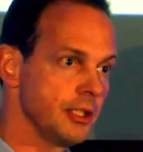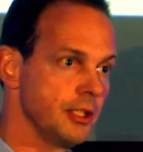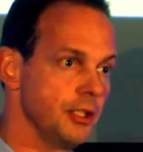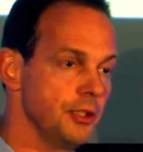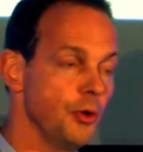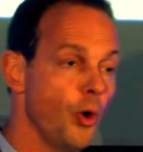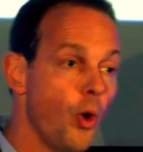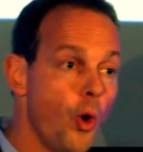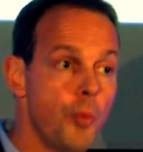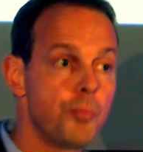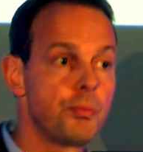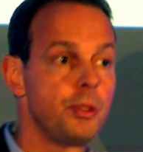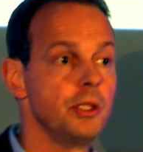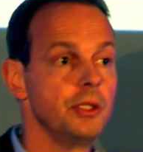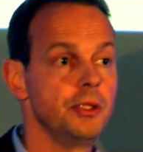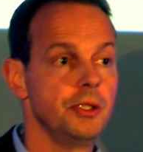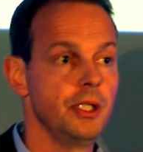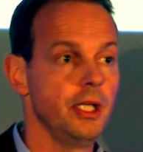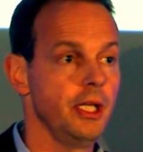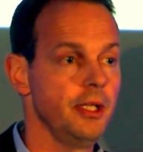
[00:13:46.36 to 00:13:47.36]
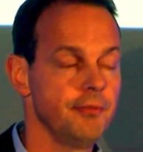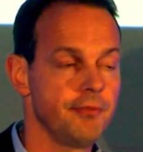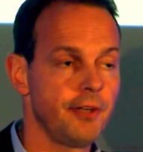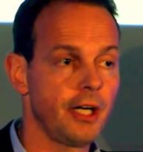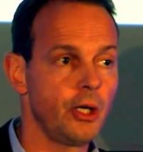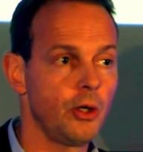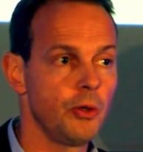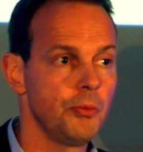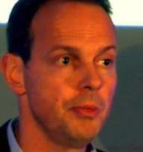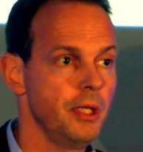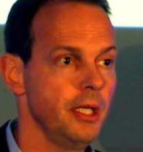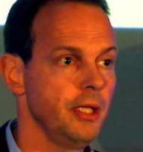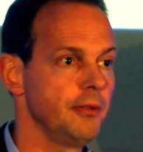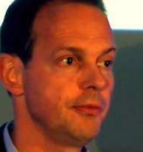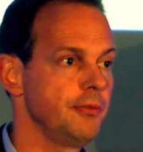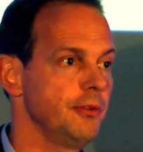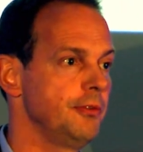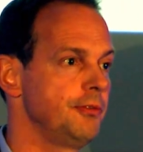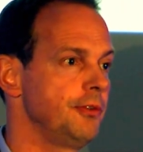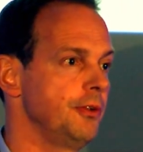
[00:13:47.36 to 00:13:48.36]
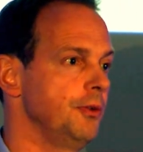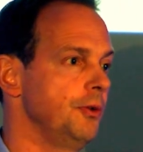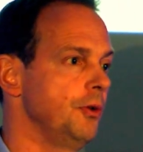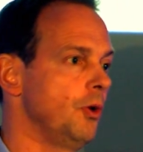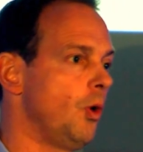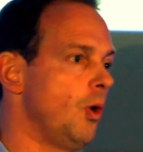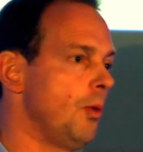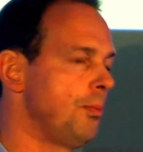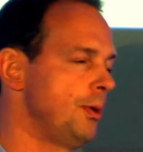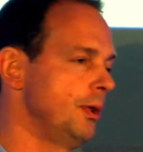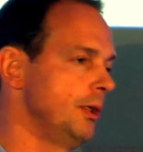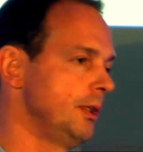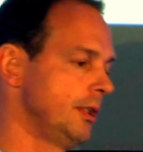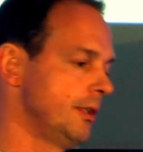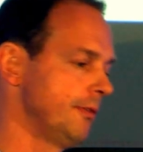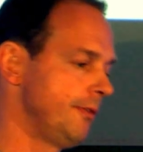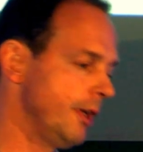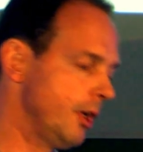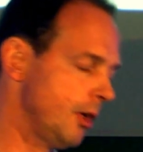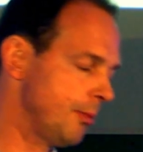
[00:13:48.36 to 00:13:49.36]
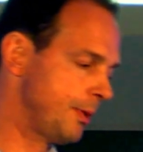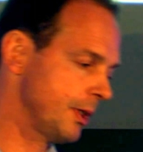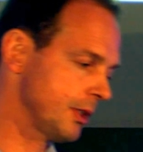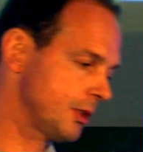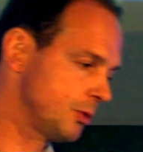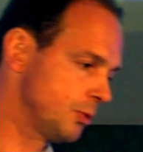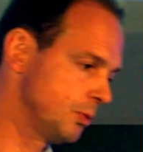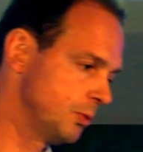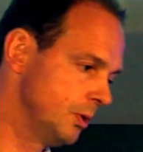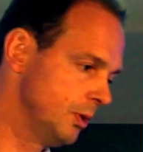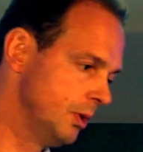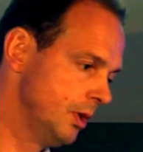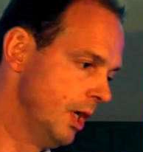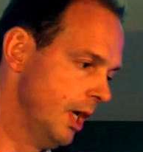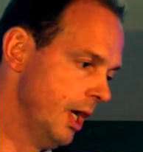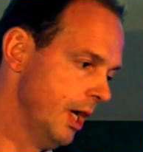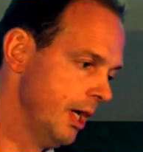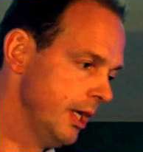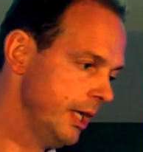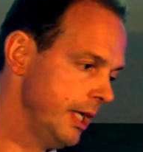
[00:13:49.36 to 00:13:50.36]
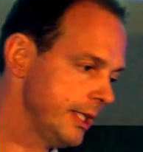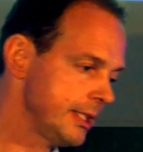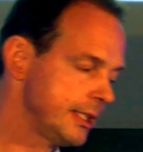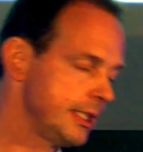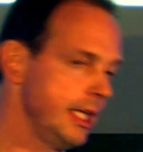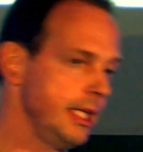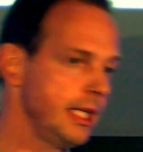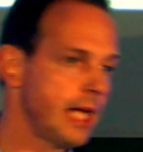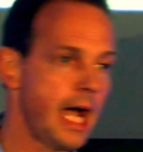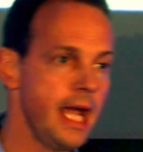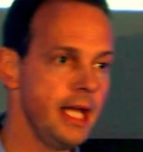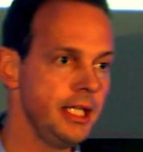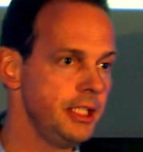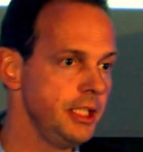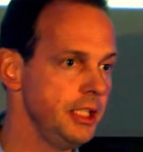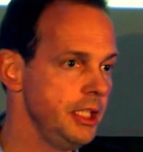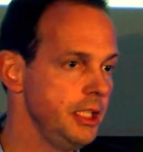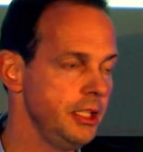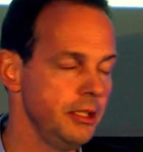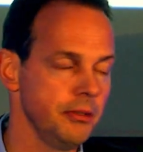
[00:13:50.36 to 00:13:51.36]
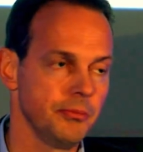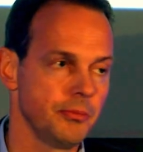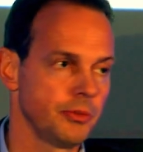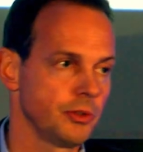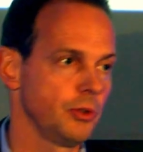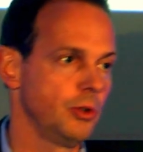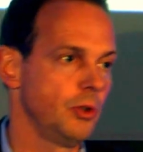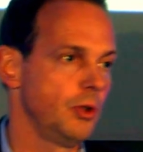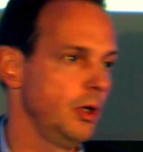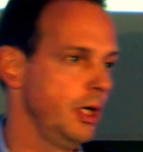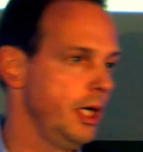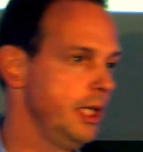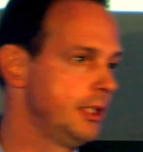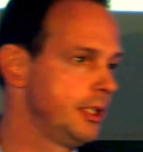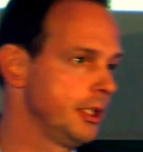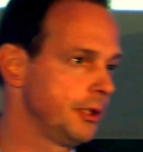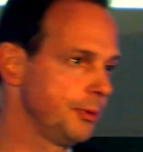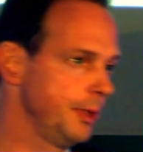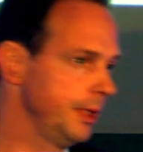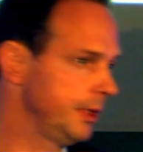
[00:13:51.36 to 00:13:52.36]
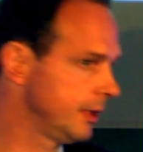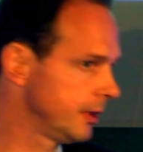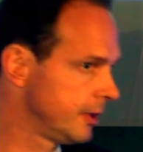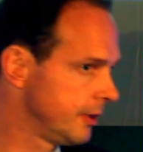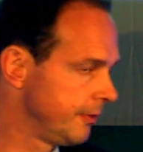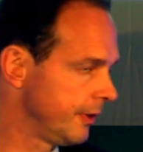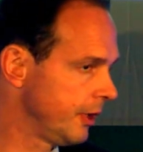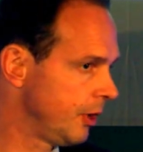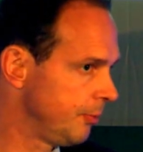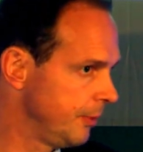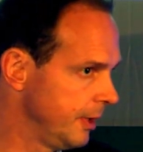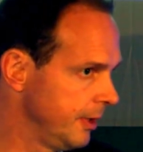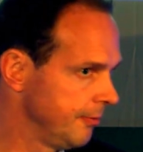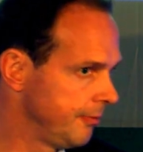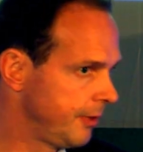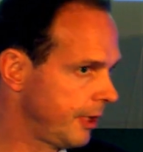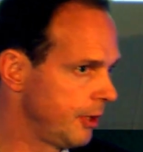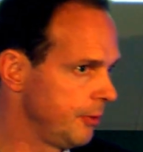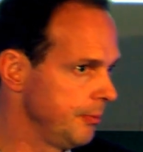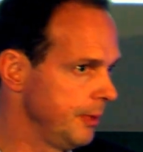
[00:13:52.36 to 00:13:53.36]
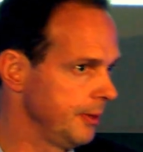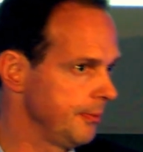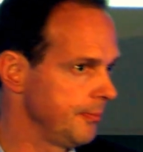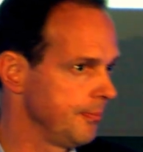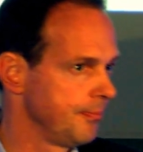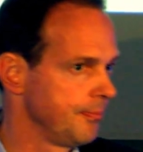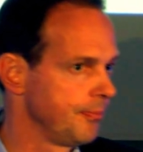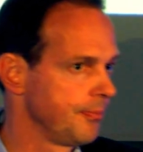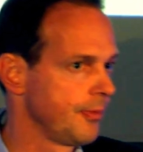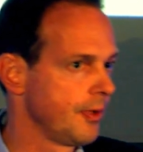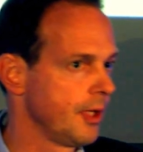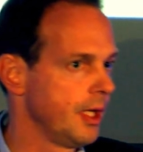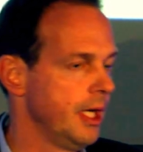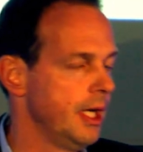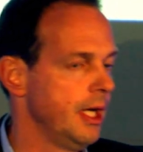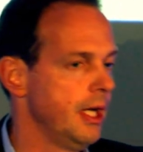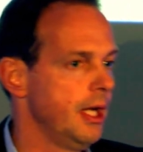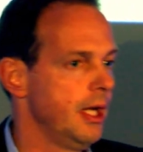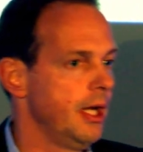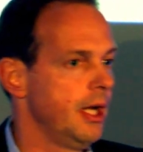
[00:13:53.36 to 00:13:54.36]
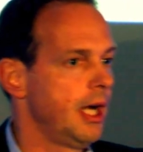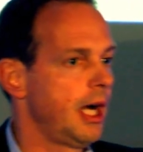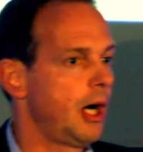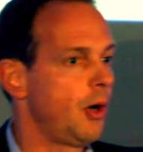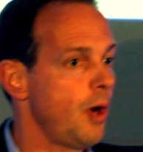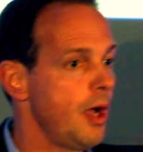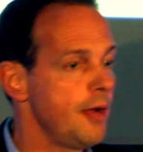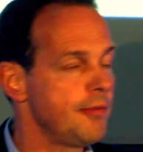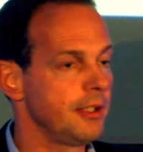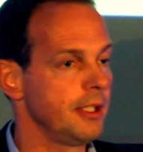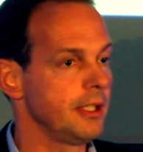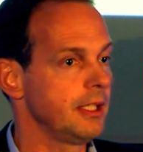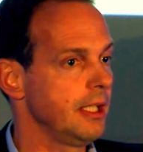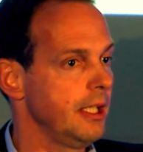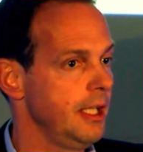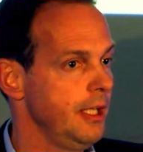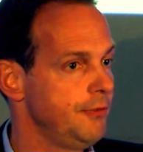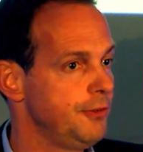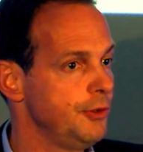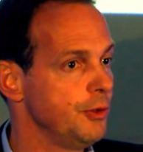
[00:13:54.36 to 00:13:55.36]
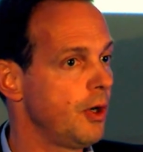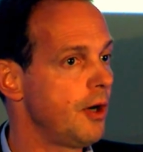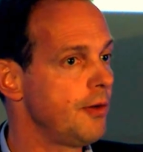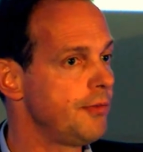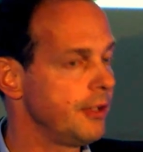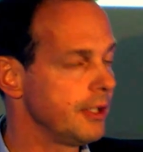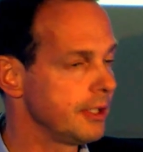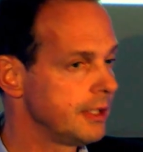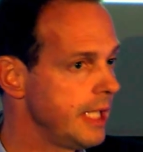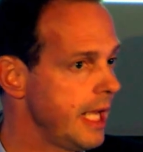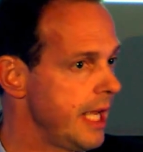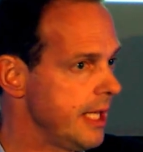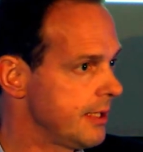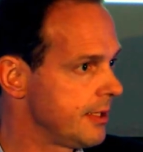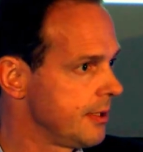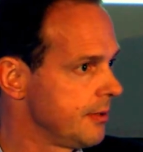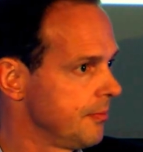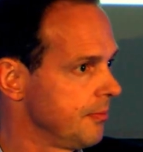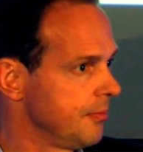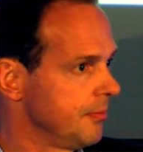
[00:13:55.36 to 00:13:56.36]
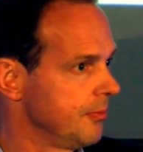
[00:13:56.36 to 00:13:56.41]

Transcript: an open environment with an open developer tool, let's say an IDE, so integrated development environment. However, if you offer that,